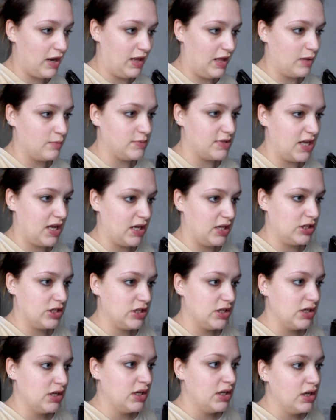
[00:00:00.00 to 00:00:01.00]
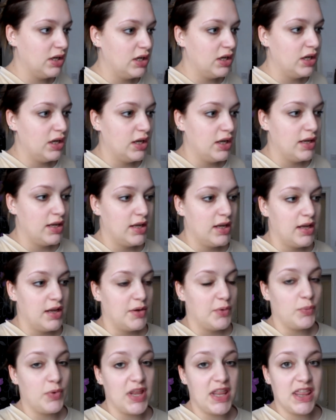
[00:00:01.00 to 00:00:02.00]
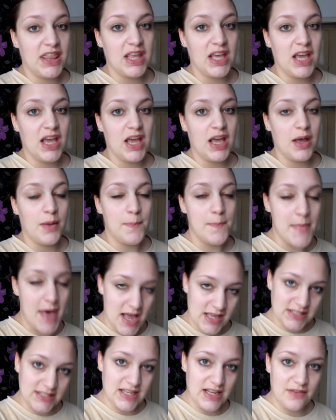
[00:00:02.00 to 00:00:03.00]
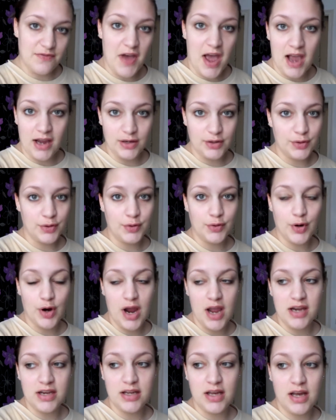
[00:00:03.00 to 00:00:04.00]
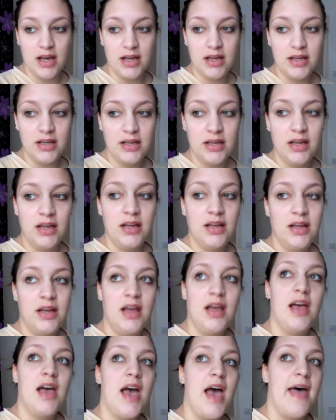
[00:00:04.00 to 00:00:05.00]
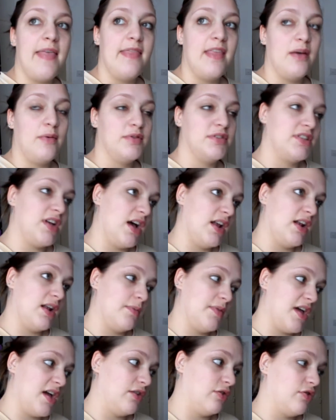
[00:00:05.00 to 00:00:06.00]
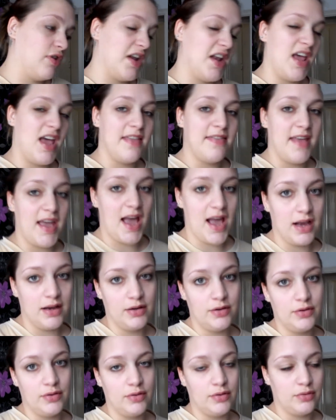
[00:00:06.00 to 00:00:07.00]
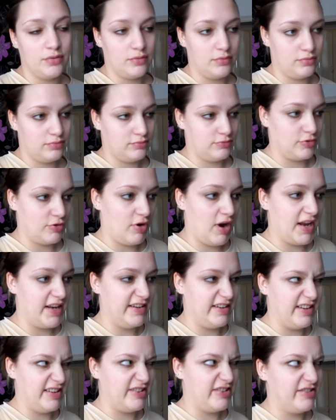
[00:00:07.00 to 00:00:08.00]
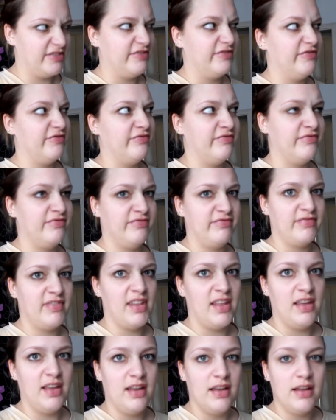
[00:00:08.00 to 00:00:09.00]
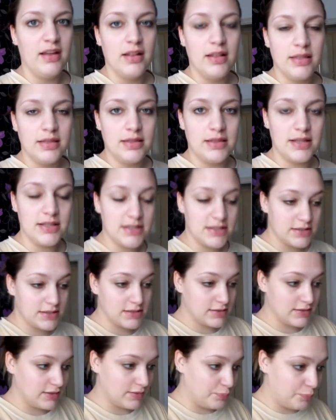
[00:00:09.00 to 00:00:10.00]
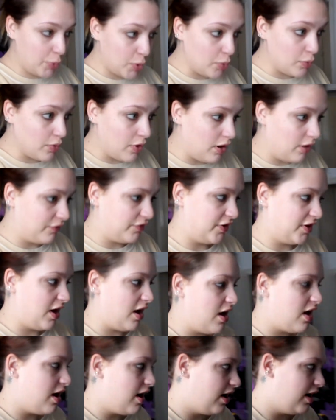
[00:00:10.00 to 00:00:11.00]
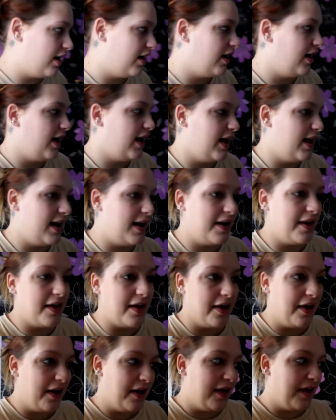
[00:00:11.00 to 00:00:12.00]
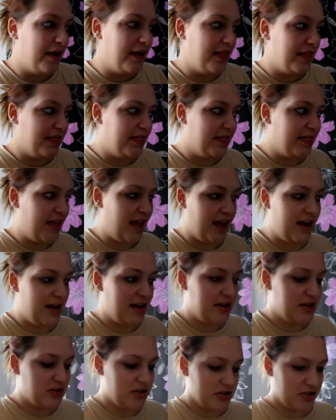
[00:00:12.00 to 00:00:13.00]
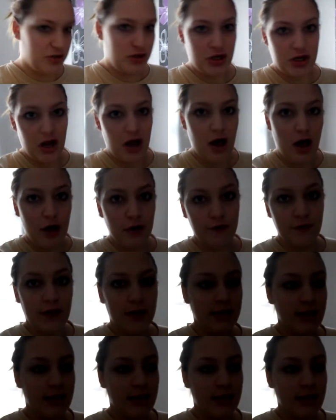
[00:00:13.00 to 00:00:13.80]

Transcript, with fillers: about Liam's age, with a massive angle grinder and they were starting up the angle grinder and they angle grinded this boot off the car and then just took it off